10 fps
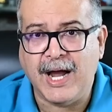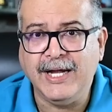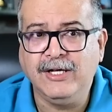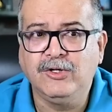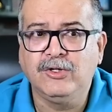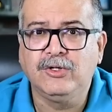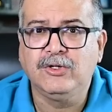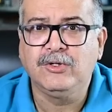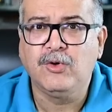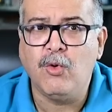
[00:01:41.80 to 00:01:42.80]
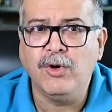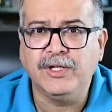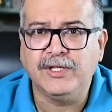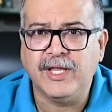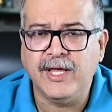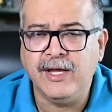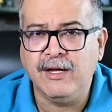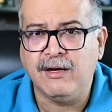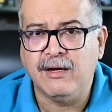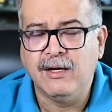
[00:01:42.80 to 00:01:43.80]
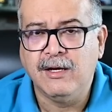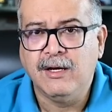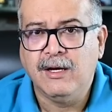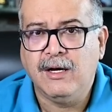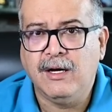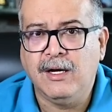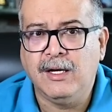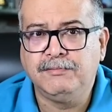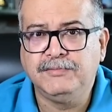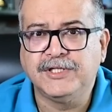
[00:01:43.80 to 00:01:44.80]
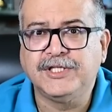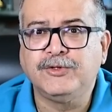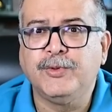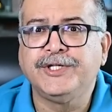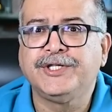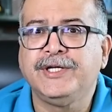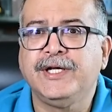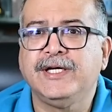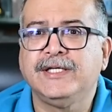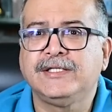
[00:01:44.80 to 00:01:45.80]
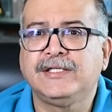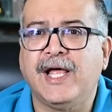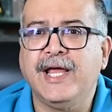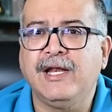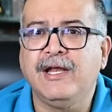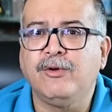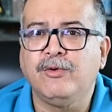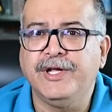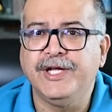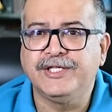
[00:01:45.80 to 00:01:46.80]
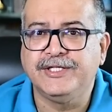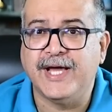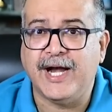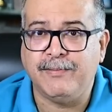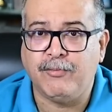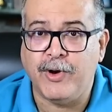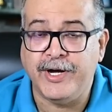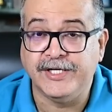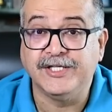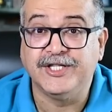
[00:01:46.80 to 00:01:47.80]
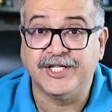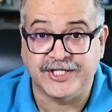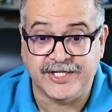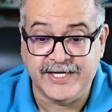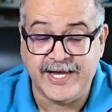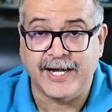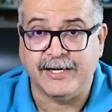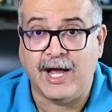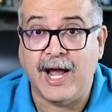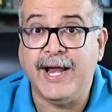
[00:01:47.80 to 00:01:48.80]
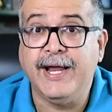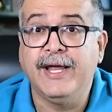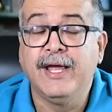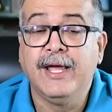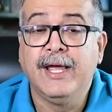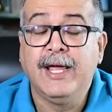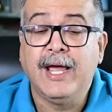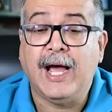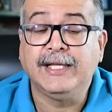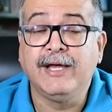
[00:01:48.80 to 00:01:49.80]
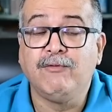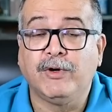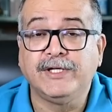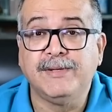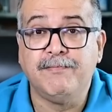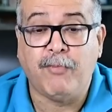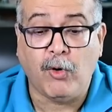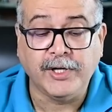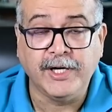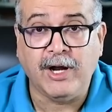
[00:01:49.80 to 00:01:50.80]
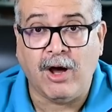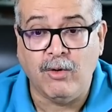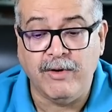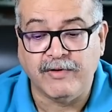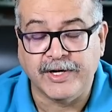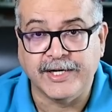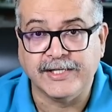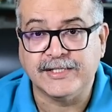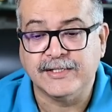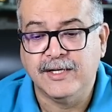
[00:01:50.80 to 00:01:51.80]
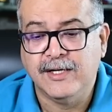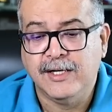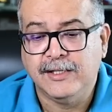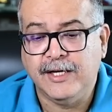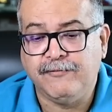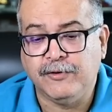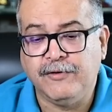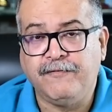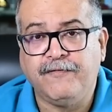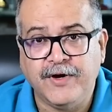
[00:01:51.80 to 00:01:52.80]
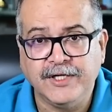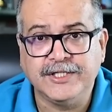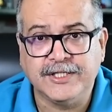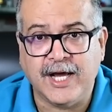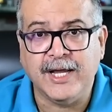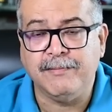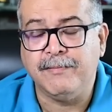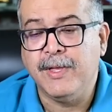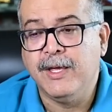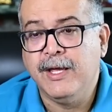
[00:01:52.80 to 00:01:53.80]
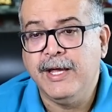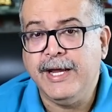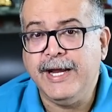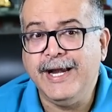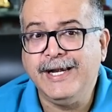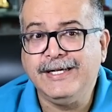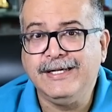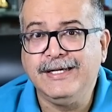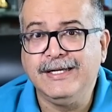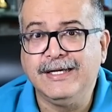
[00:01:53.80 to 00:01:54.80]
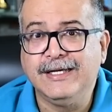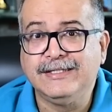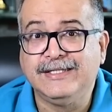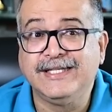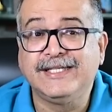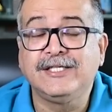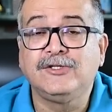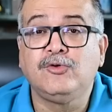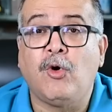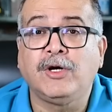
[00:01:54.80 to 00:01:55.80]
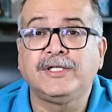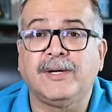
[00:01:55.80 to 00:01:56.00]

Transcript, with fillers: I don't think Uh, the situation is likely to reach that point just yet. I, I think what is important, however, is that for the first time, it this is not